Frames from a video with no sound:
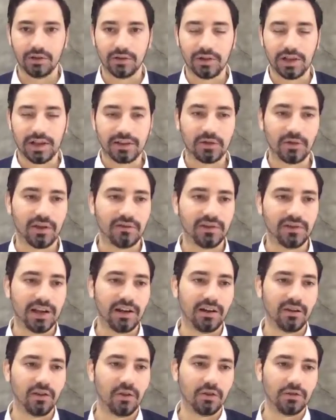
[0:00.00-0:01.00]
like to have
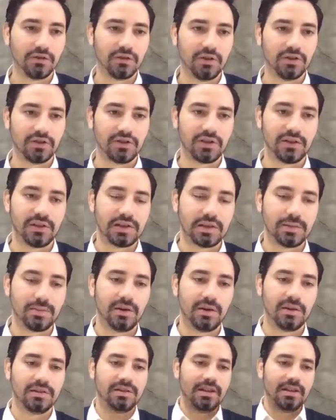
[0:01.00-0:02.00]
their own user
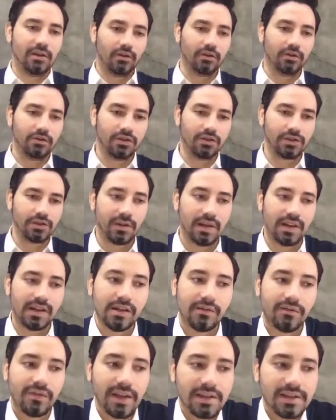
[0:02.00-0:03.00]
experience, their own user
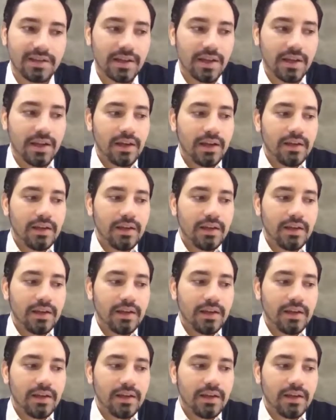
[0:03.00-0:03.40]
interface.